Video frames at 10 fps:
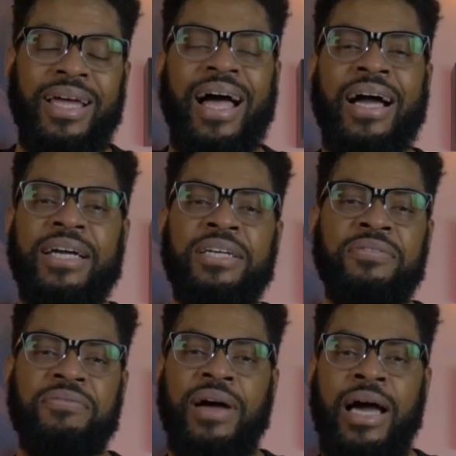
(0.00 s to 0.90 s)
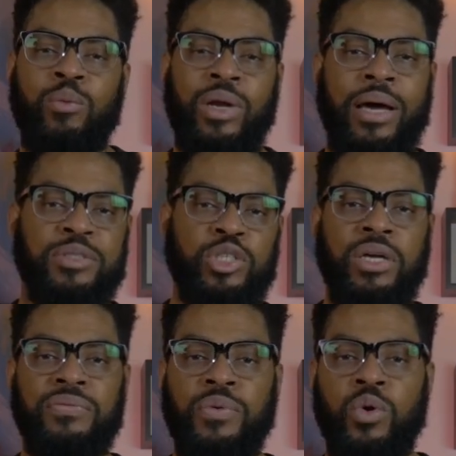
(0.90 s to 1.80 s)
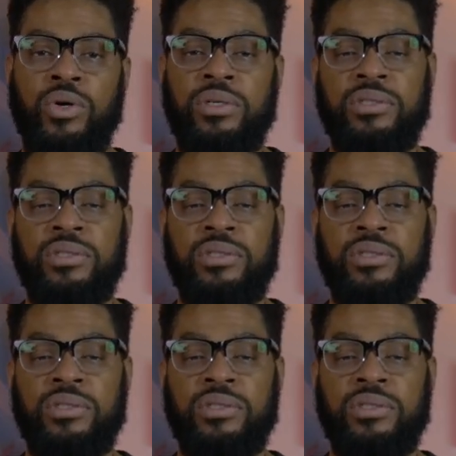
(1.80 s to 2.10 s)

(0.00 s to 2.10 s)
I couldn't find what I was looking for,